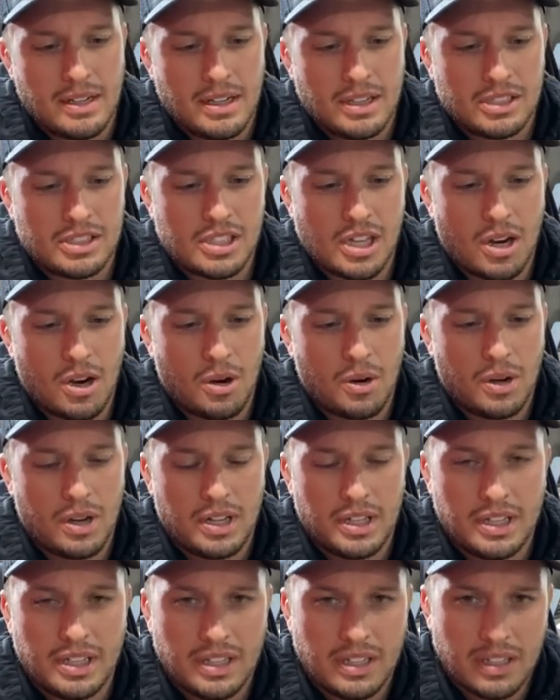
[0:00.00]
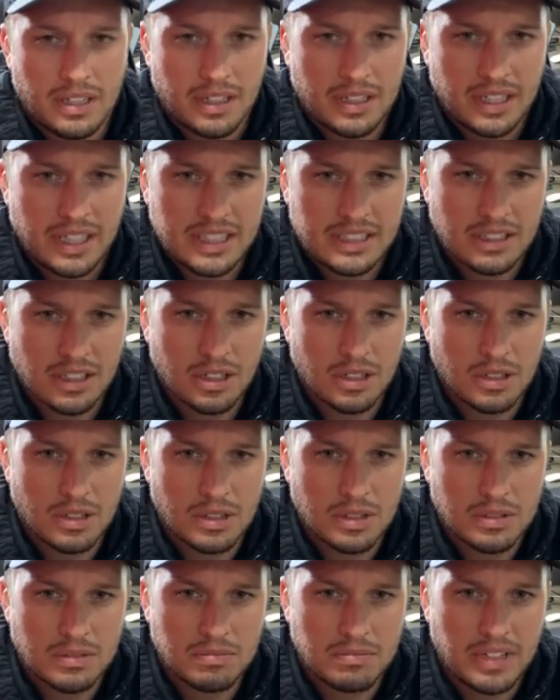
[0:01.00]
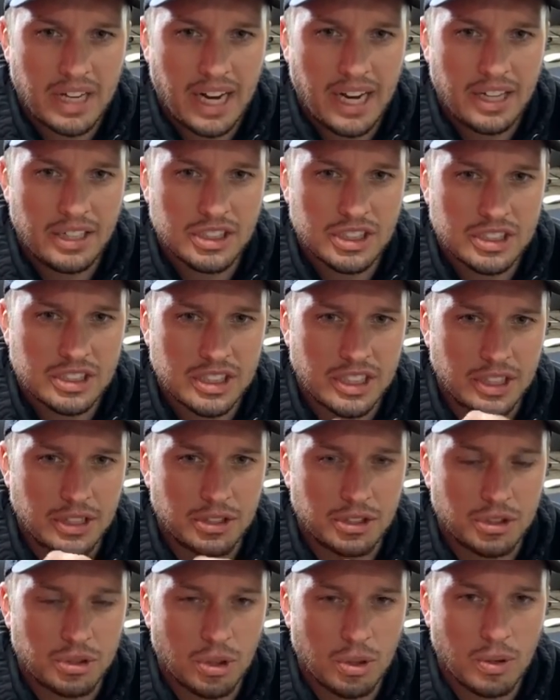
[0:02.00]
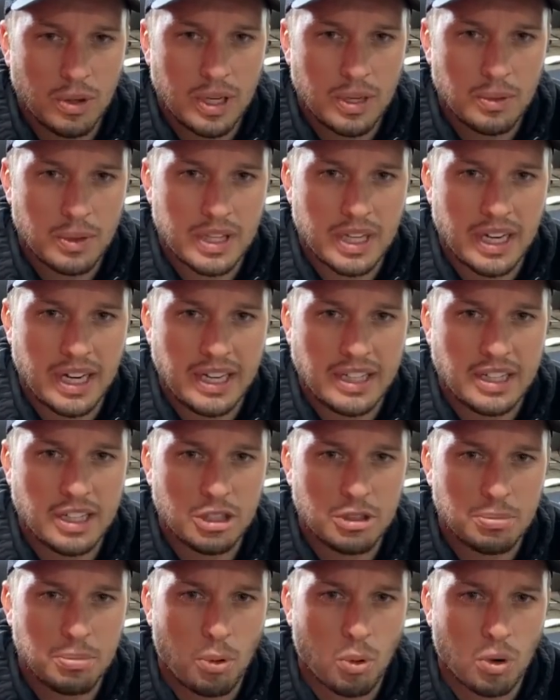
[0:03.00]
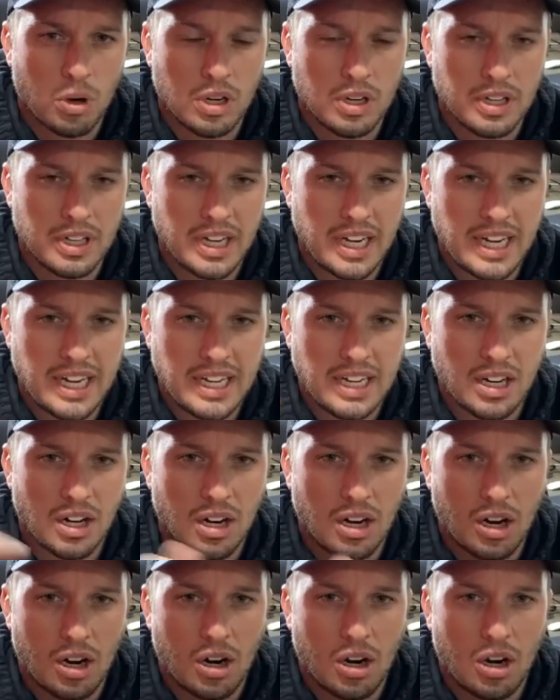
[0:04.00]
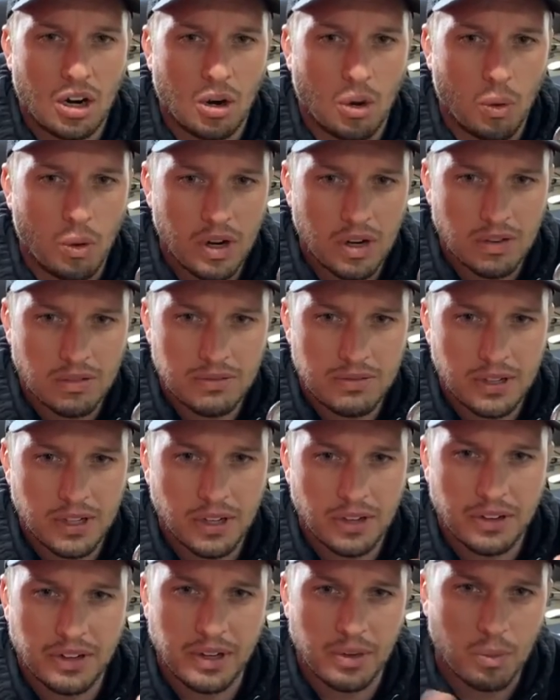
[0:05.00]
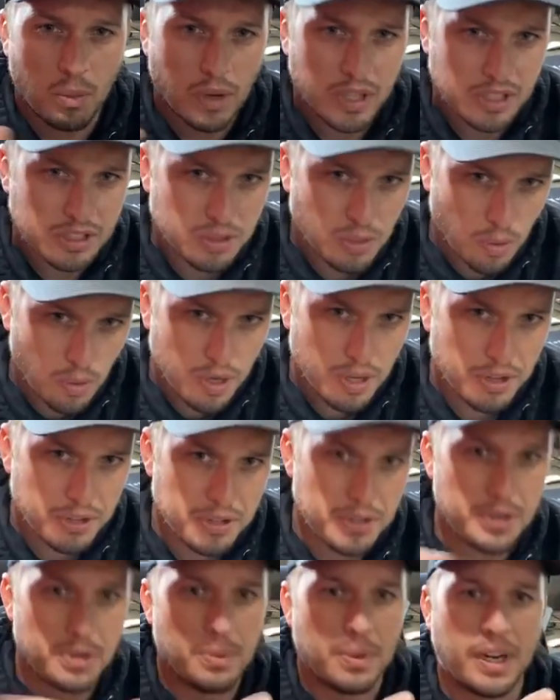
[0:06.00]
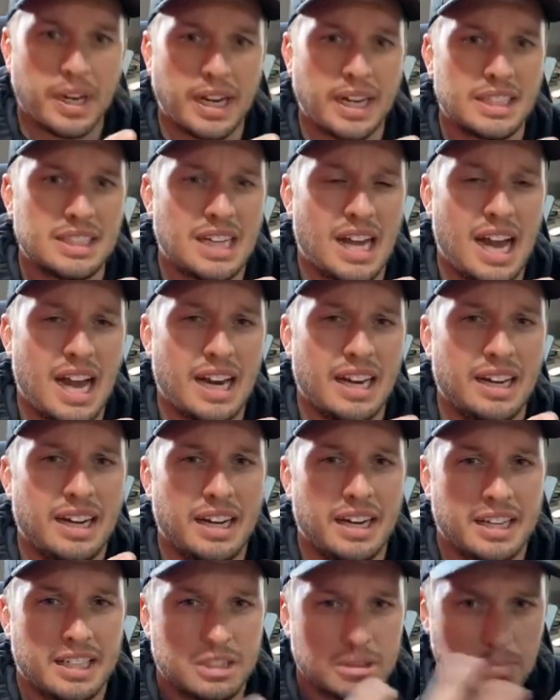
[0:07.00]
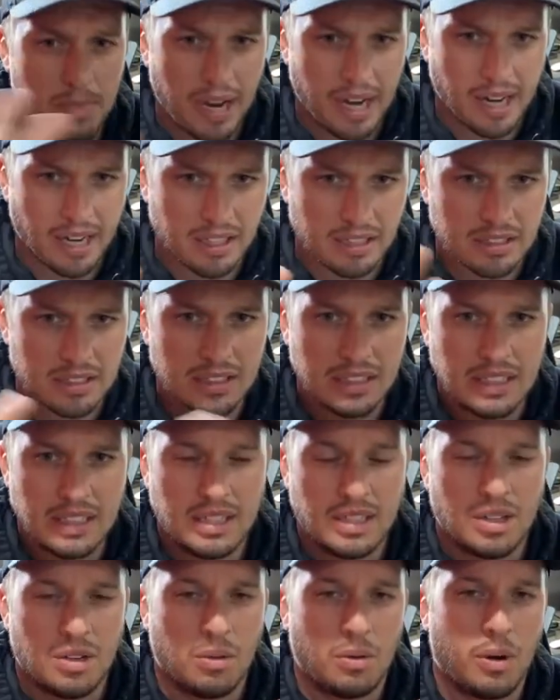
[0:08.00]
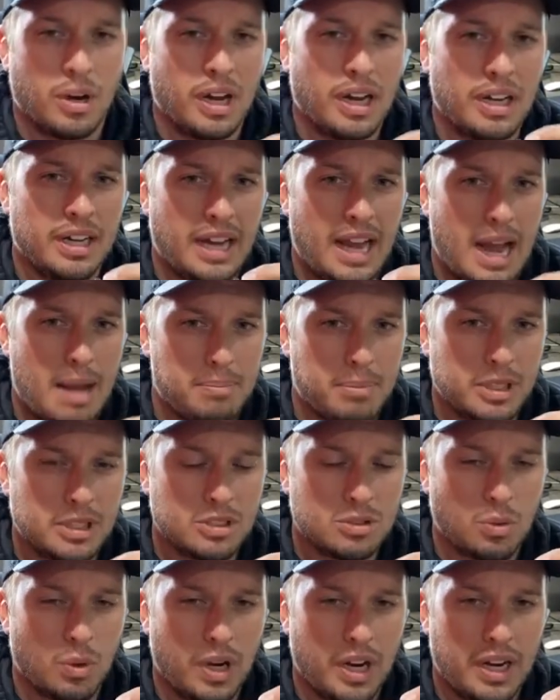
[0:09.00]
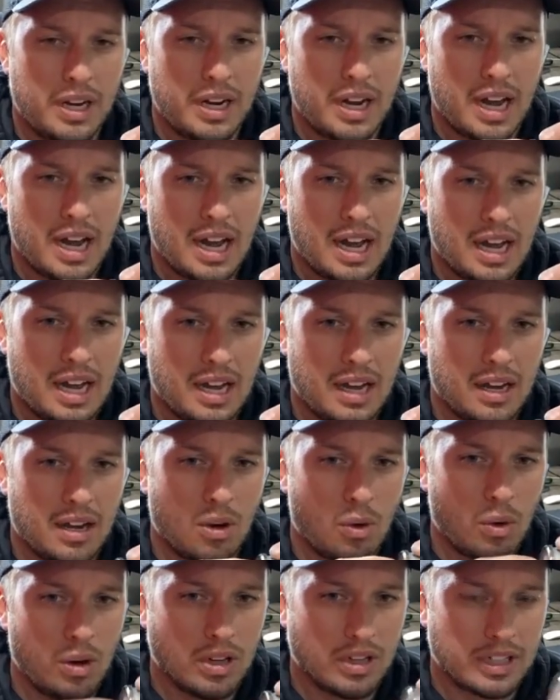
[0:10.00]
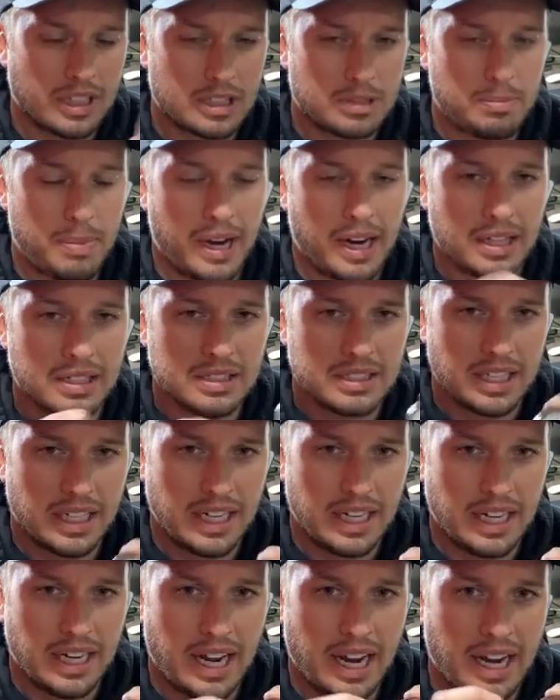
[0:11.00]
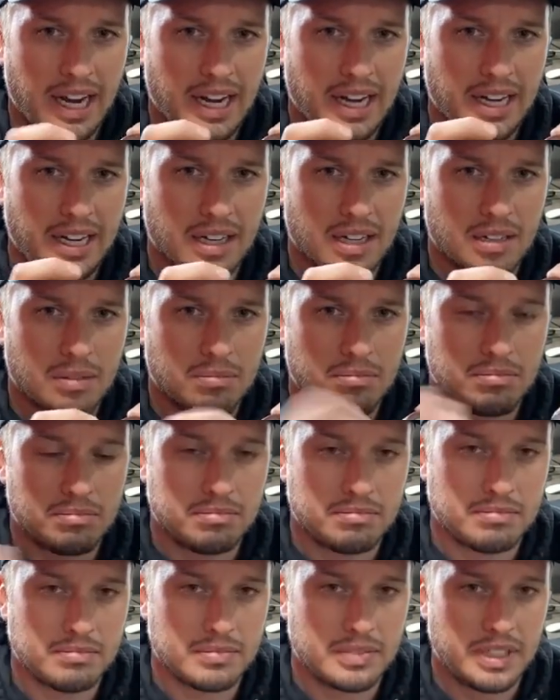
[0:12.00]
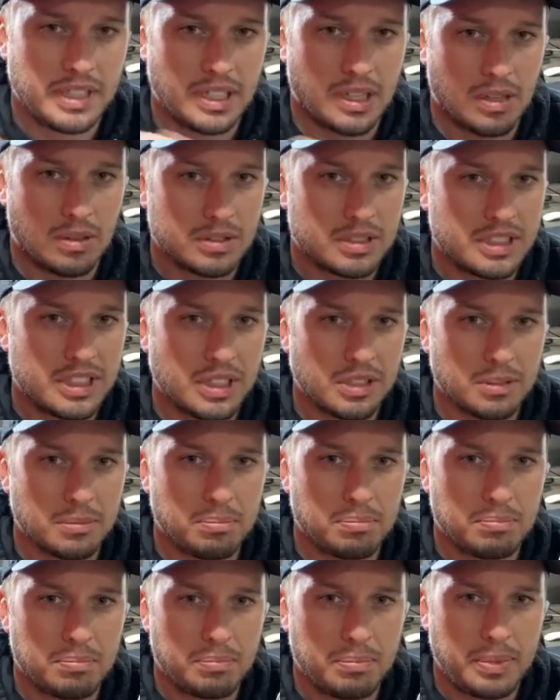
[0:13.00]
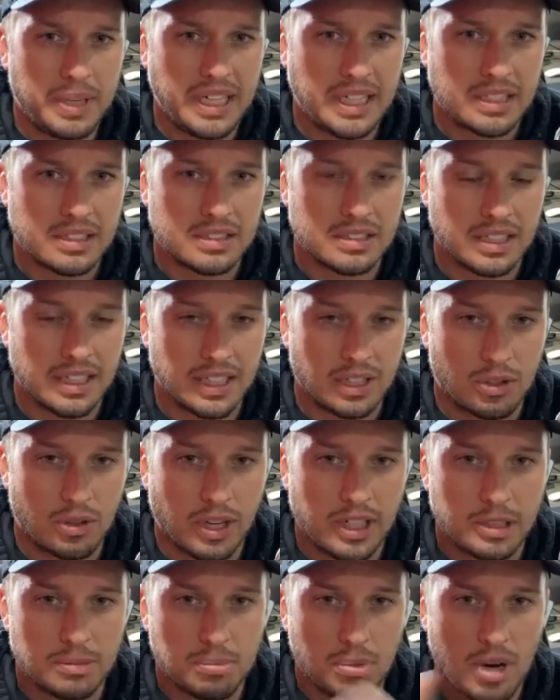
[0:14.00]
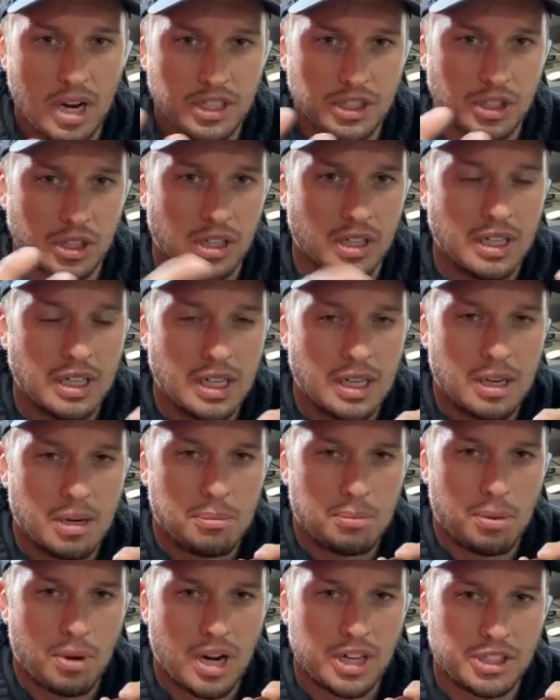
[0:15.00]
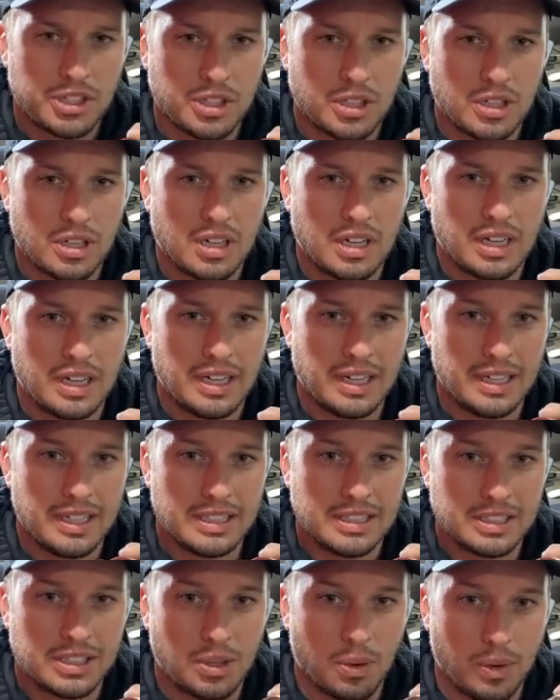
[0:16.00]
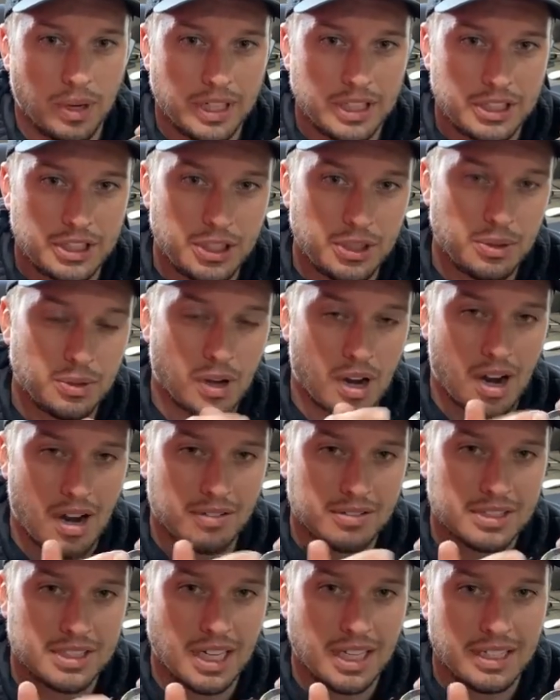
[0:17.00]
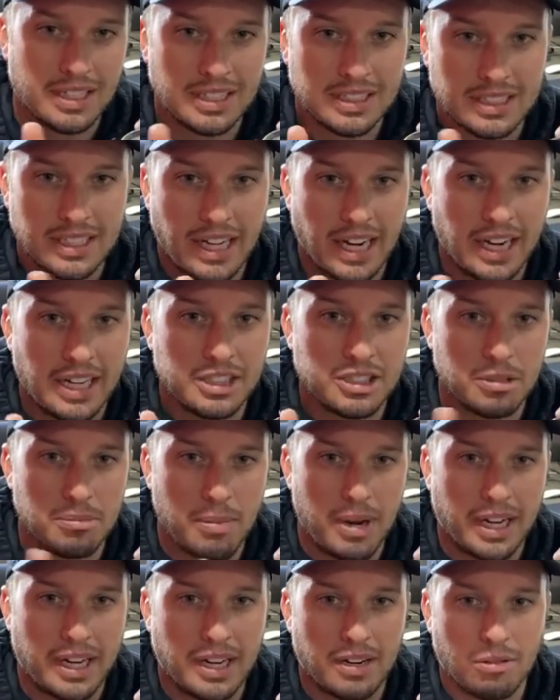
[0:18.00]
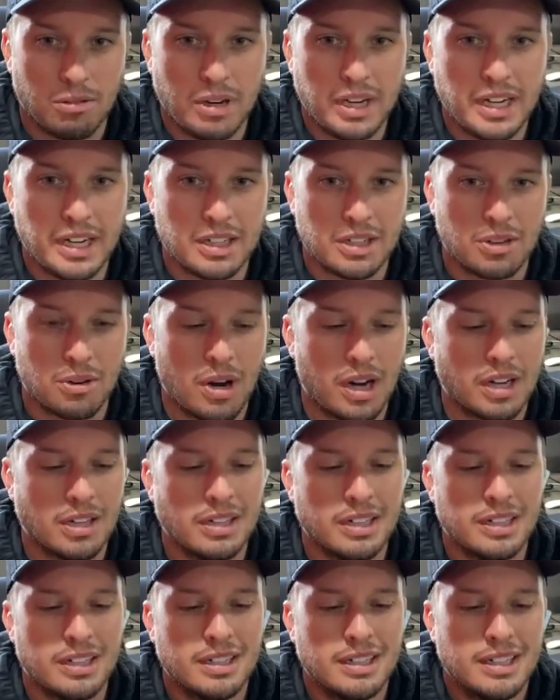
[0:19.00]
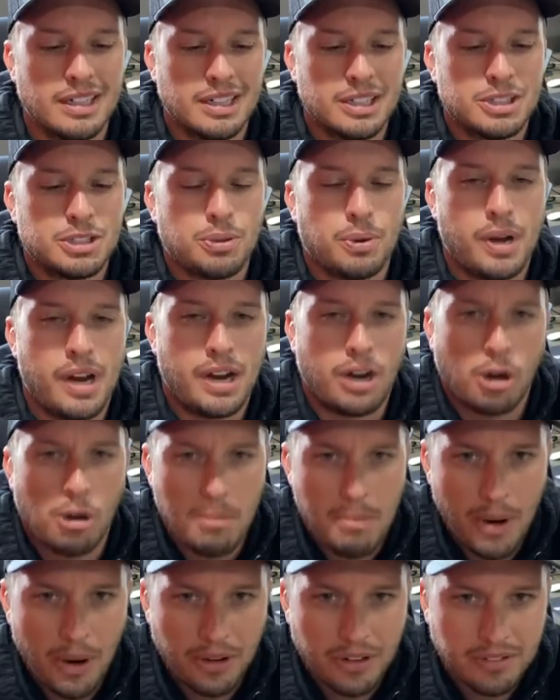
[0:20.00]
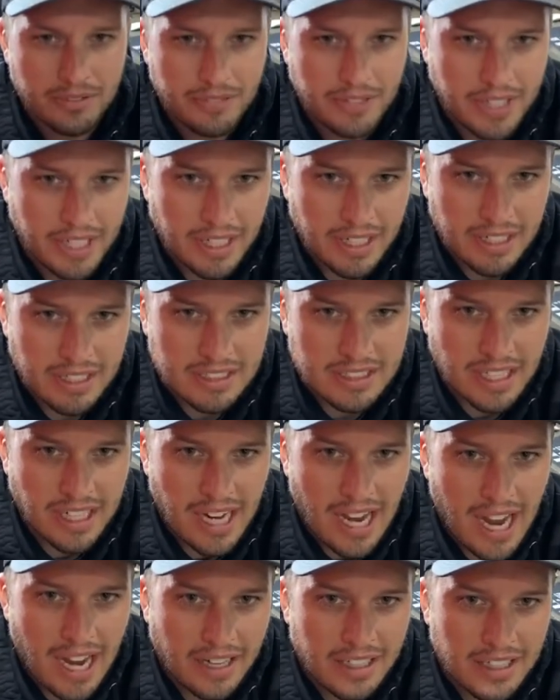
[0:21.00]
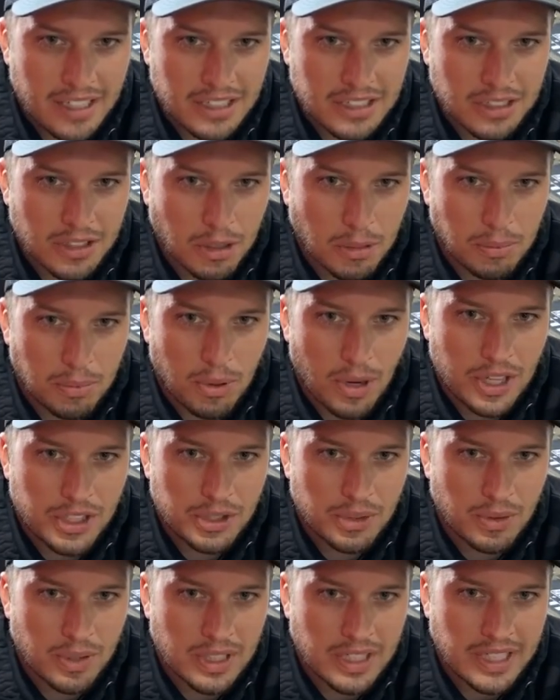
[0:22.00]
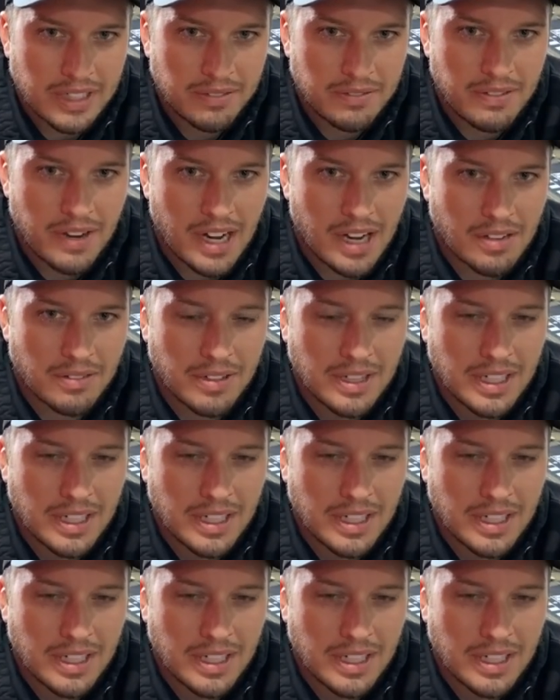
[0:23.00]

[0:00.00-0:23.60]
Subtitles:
So these little gauges that you screw in with an eighth inch port, they are oil filled. And what does oil do when it gets hot? It expands. What happens when oil expands in a, you know, sealed piece? It creates pressure. Pressure is going to offset this gauge and make it read incorrectly. So what Aeromotive did is they added this little pressure relief valve.